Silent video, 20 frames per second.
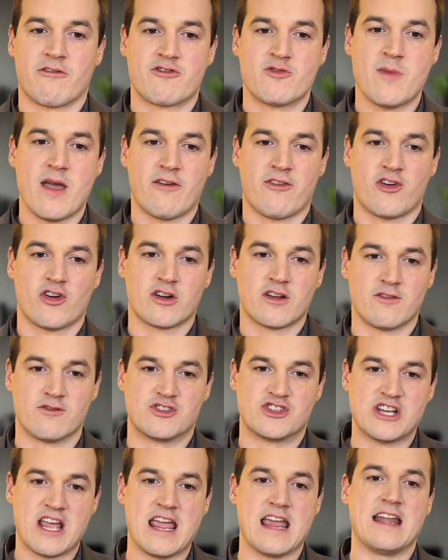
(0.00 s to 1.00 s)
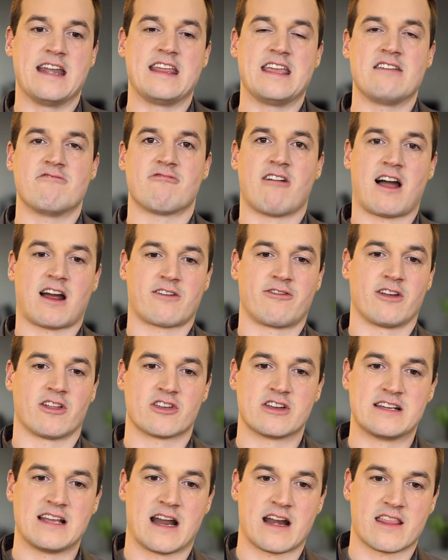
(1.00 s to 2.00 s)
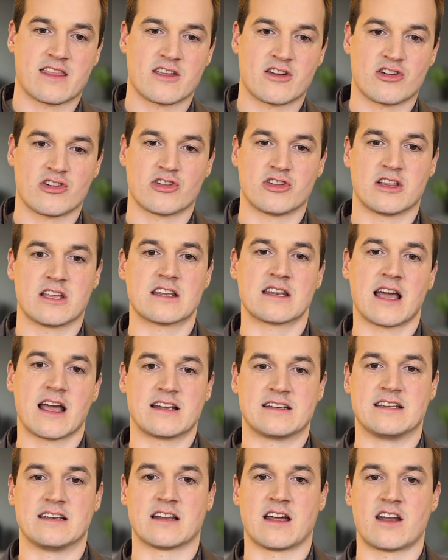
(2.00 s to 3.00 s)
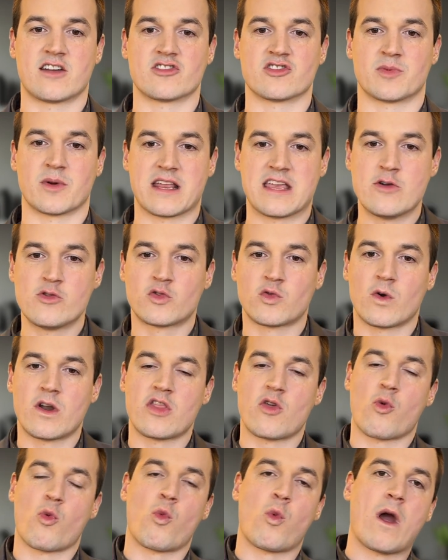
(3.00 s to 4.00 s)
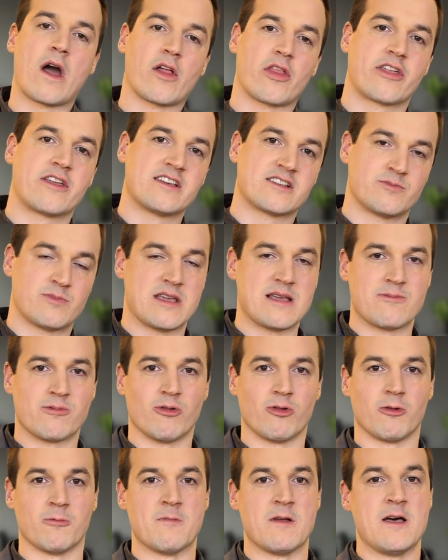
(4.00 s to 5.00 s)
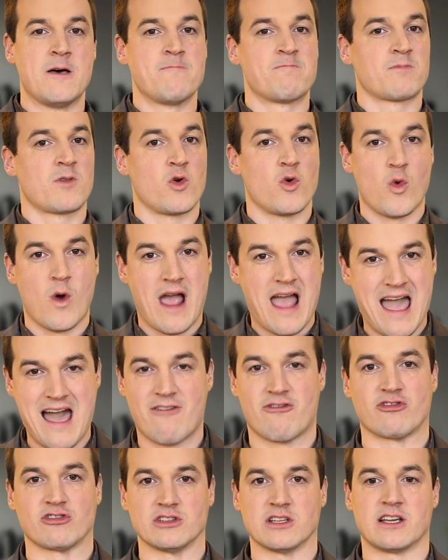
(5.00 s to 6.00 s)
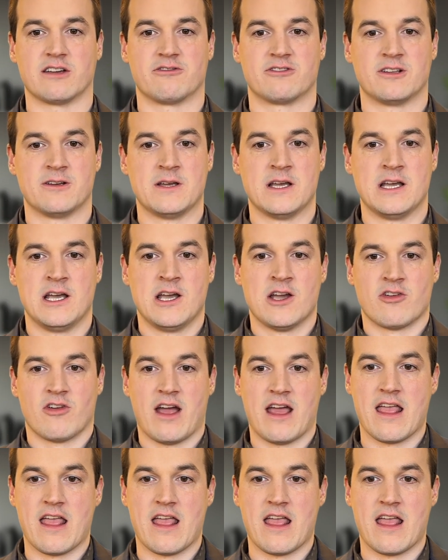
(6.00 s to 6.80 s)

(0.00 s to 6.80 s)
You may have heard of J.D. Rockefeller. He died in the early 1900s, but he was one of the wealthiest people who ever lived right?